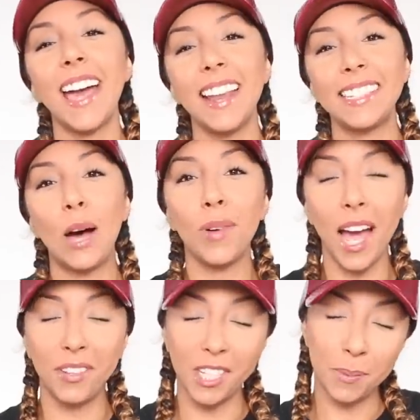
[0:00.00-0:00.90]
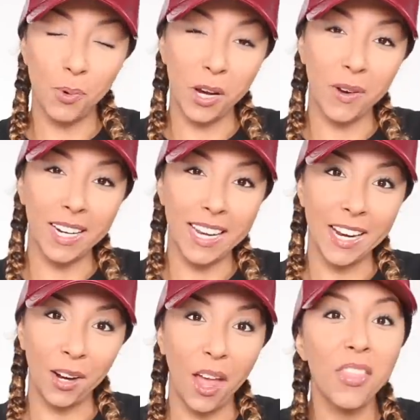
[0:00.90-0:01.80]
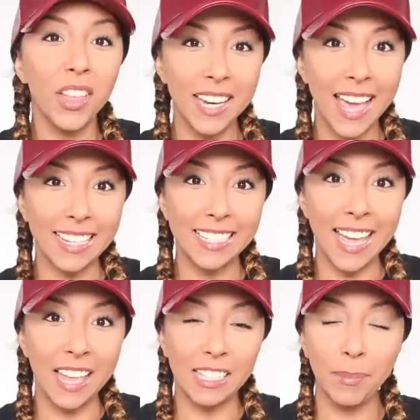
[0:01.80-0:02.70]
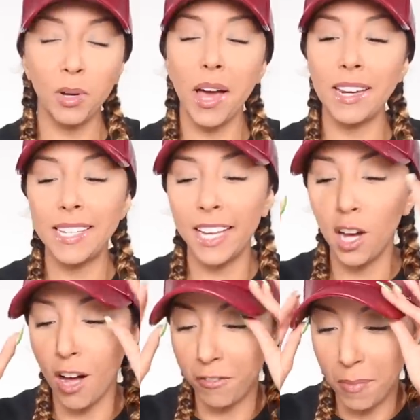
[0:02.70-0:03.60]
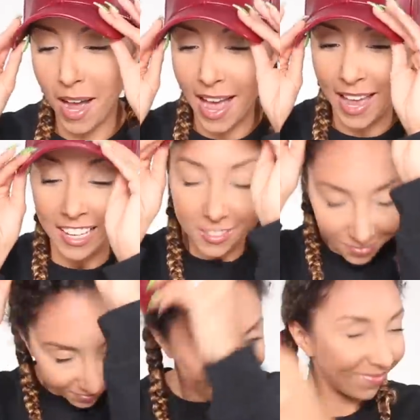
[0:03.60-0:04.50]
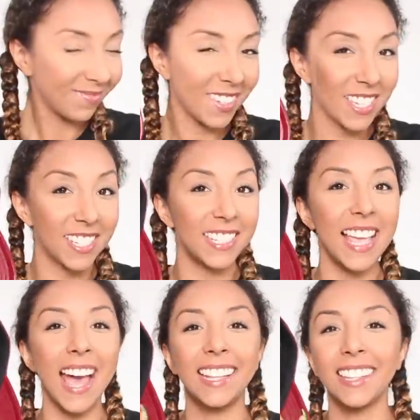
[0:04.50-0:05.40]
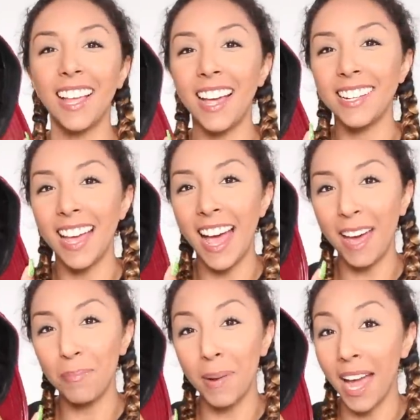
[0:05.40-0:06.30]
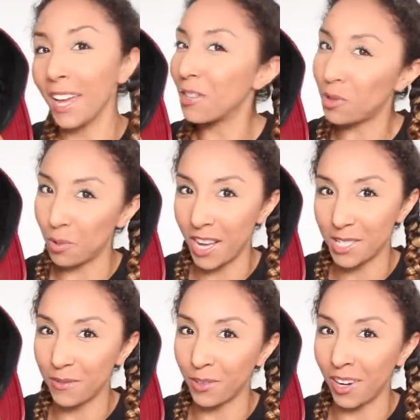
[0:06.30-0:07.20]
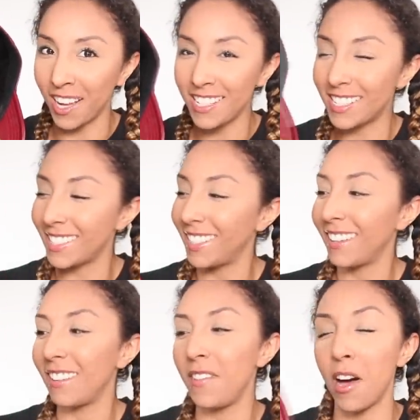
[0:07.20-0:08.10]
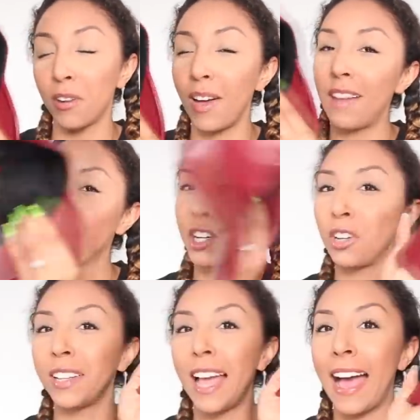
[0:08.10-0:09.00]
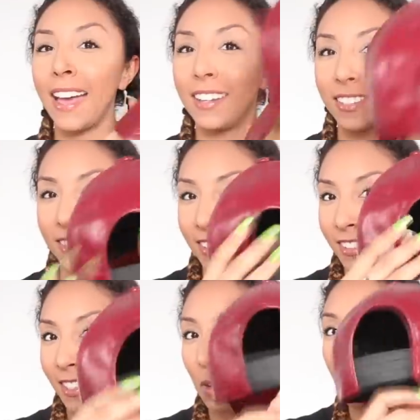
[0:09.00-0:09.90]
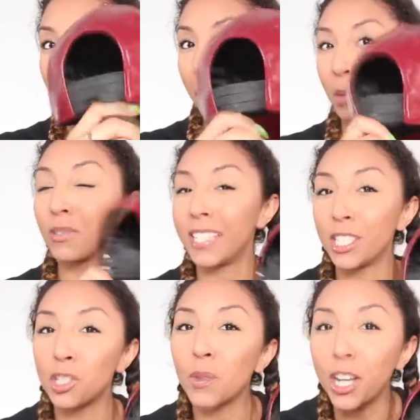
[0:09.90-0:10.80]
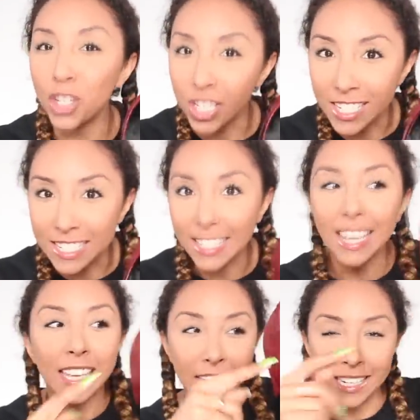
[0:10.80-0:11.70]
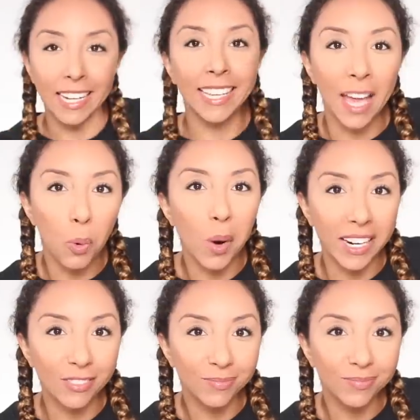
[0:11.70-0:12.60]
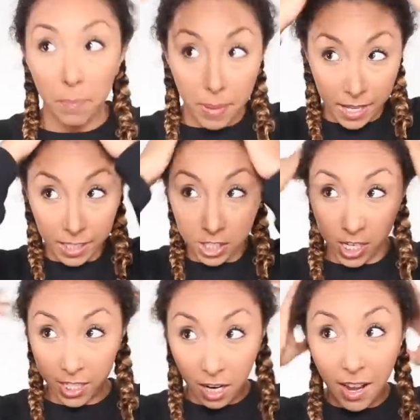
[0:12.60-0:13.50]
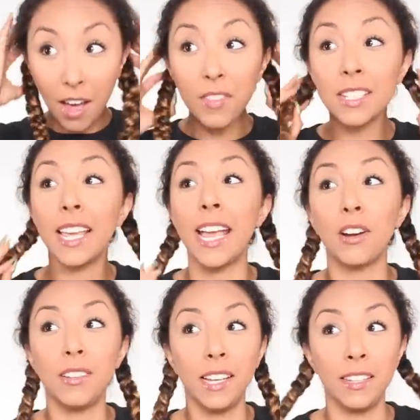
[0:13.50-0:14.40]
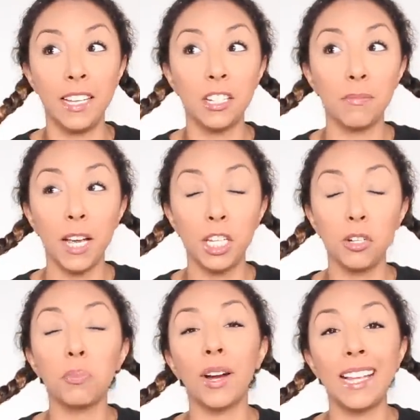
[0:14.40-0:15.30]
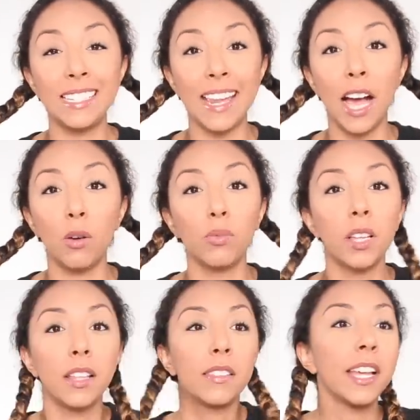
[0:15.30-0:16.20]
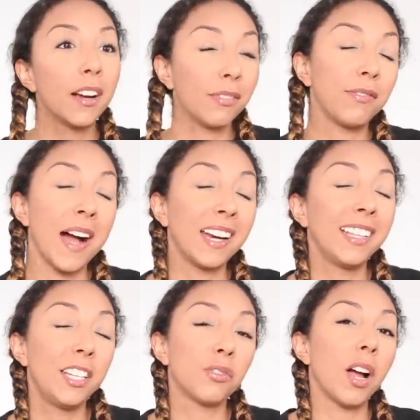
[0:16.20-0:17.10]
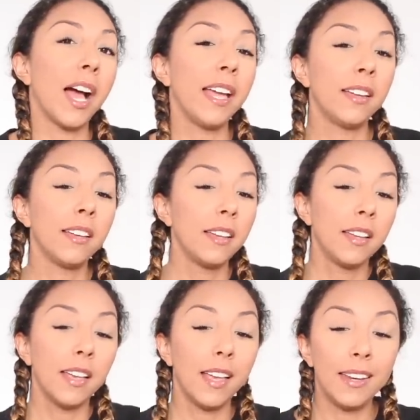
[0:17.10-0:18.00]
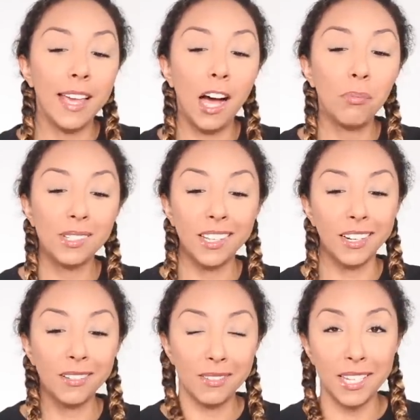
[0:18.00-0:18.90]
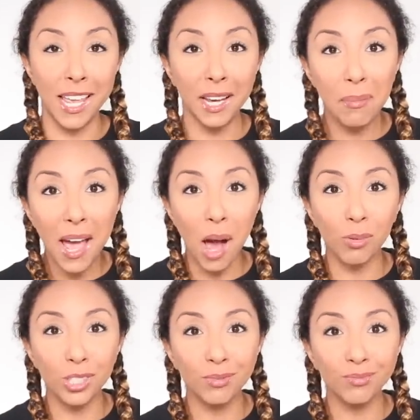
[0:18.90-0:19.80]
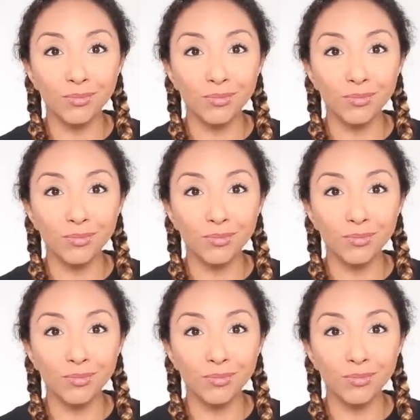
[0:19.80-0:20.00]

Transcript: that is how we got to this point right here the next day. So let me go ahead and take off my satin lined hat by Tress for Us. If y'all don't have a curly hat with the built-in scrunchies, you need to get one. But let's check out how this hair did. These are my two braids now. They are finally dry. And now I'm just gonna take them out.